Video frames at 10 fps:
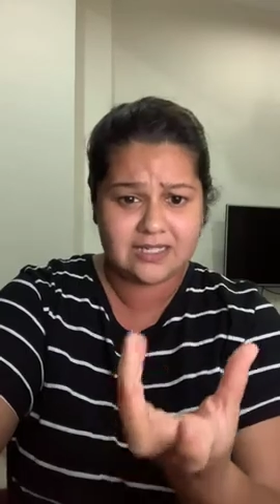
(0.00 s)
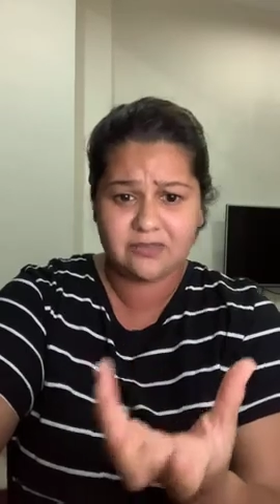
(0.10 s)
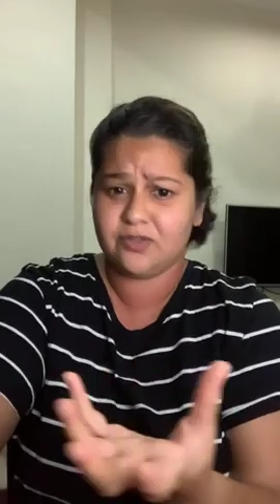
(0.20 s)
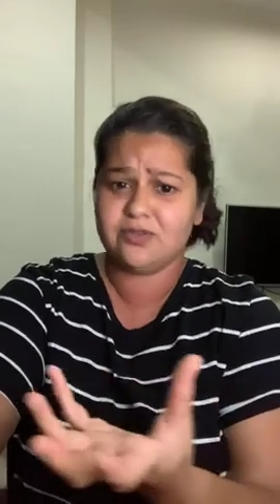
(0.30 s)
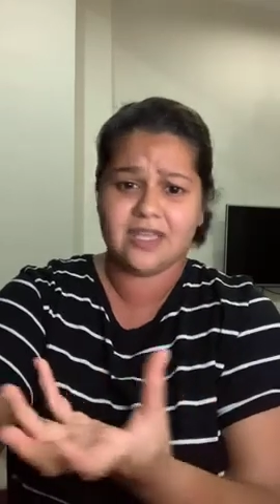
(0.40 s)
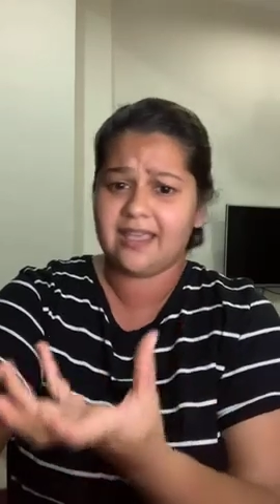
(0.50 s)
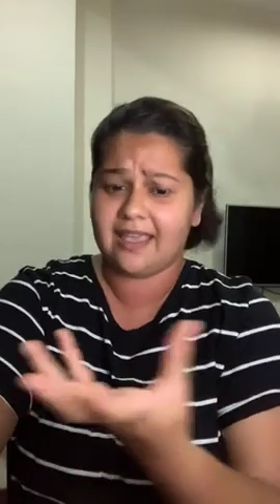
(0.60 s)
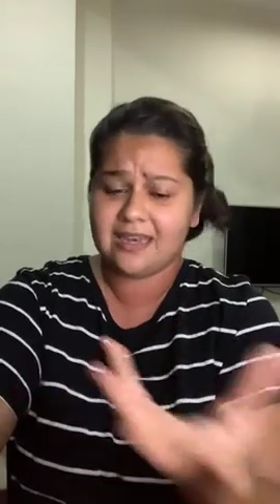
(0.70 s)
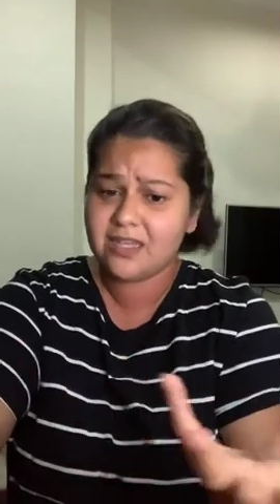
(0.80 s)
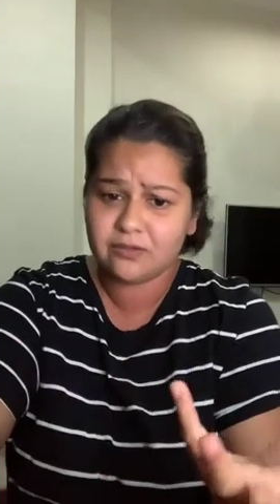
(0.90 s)
If you take
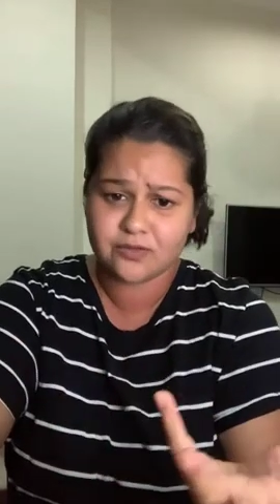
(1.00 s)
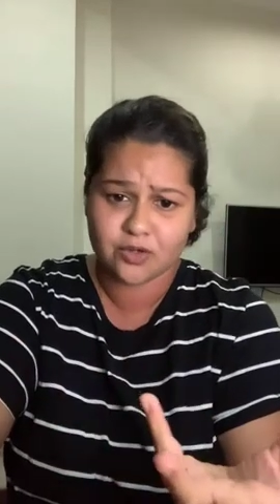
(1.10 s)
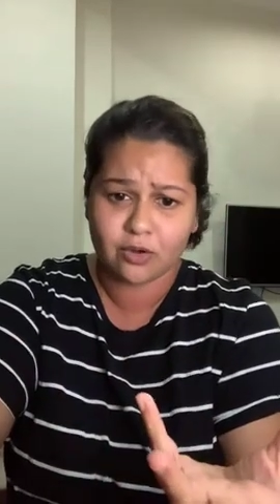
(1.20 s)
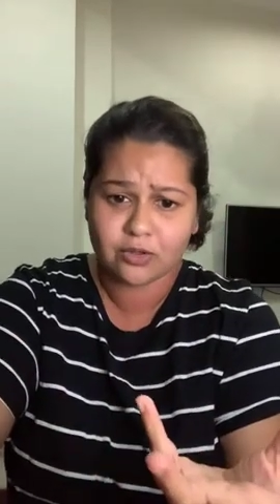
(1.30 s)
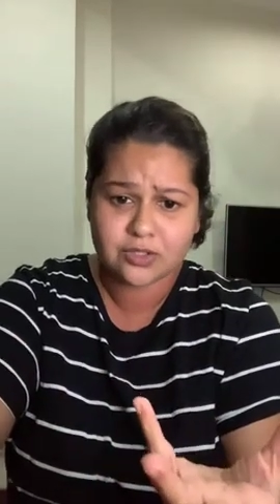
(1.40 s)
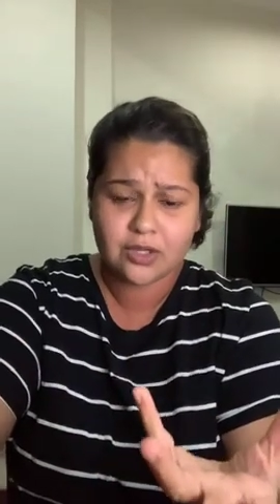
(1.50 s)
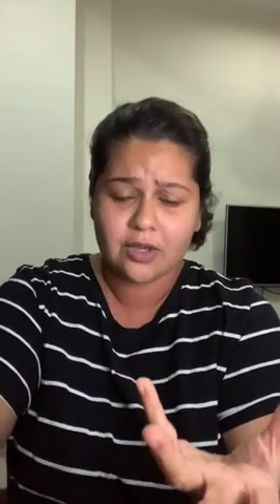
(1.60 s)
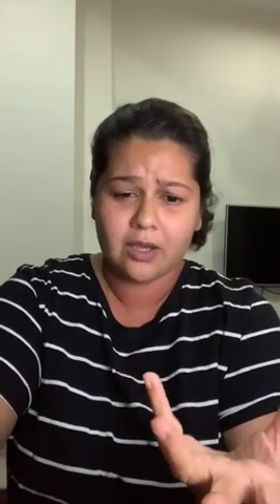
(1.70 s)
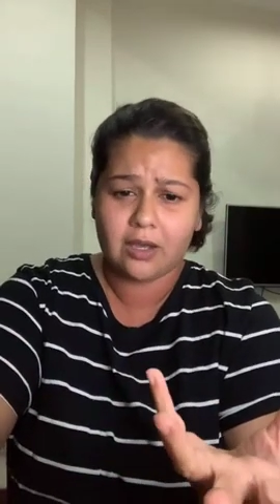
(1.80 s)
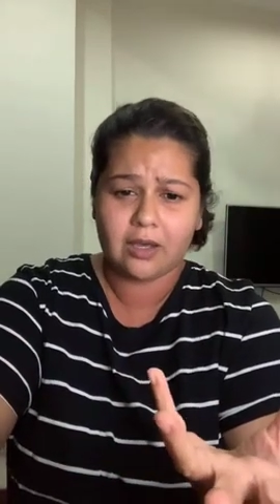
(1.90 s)
any of George,
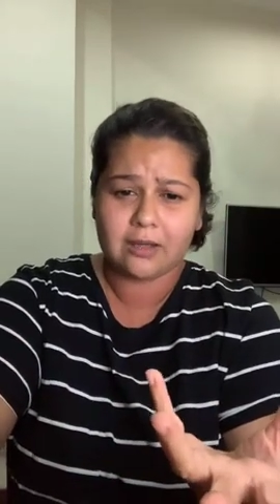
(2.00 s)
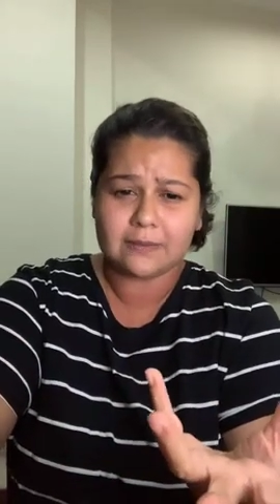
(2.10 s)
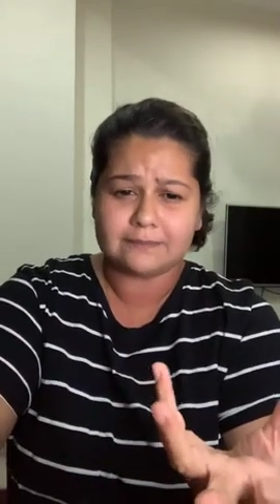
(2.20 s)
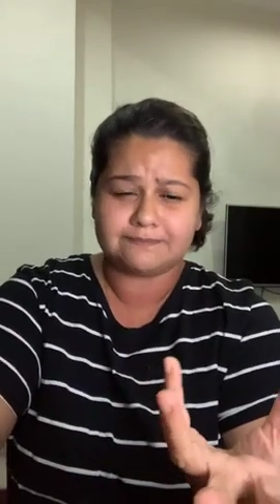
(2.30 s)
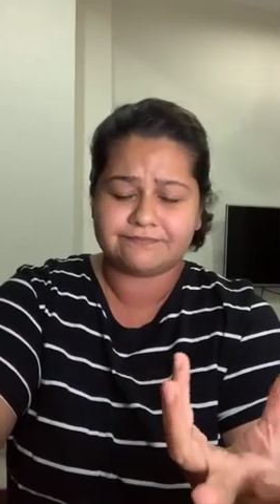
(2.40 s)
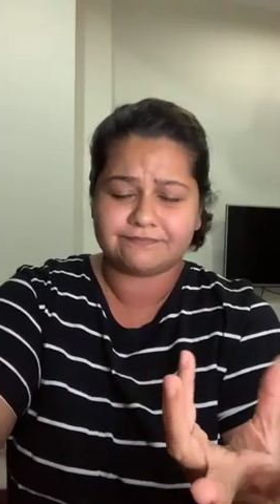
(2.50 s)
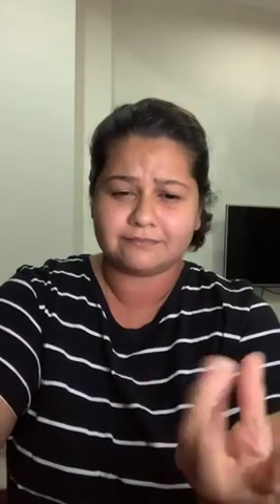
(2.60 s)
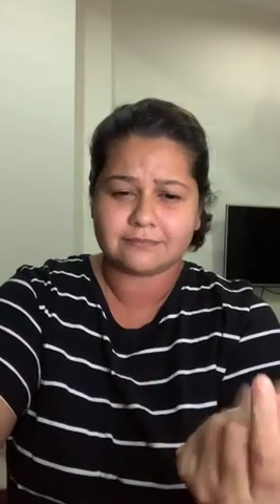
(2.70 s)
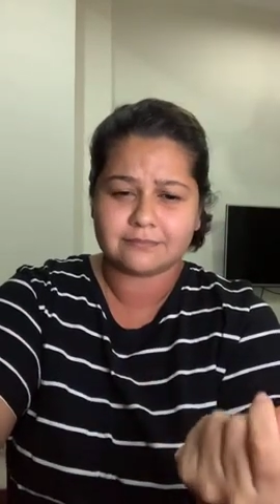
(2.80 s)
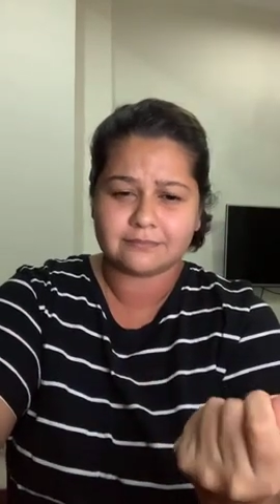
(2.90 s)

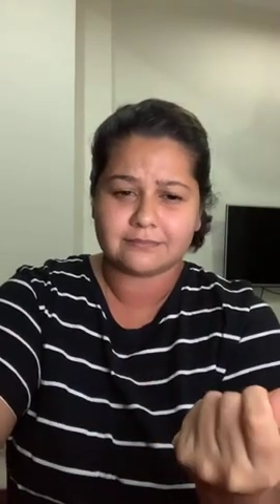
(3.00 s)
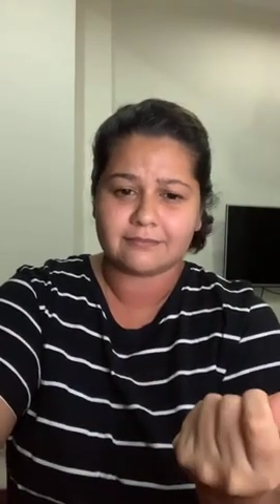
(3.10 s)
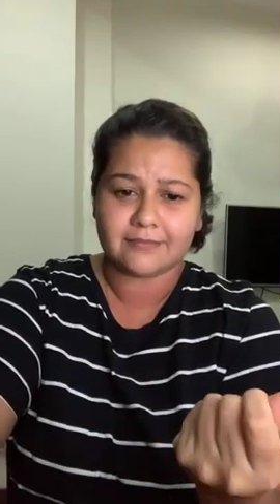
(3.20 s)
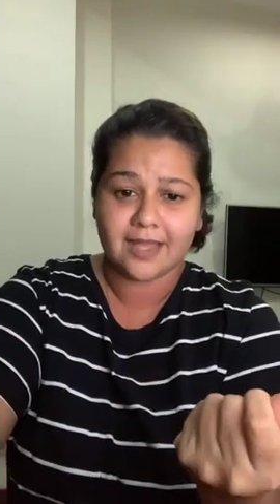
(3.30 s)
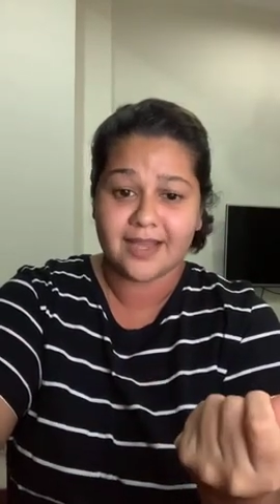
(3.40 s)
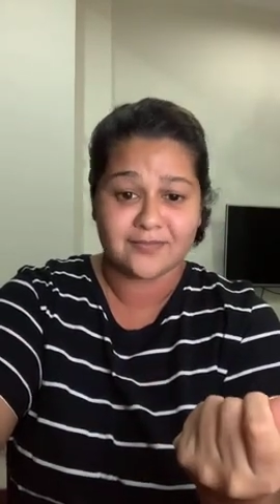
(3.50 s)
I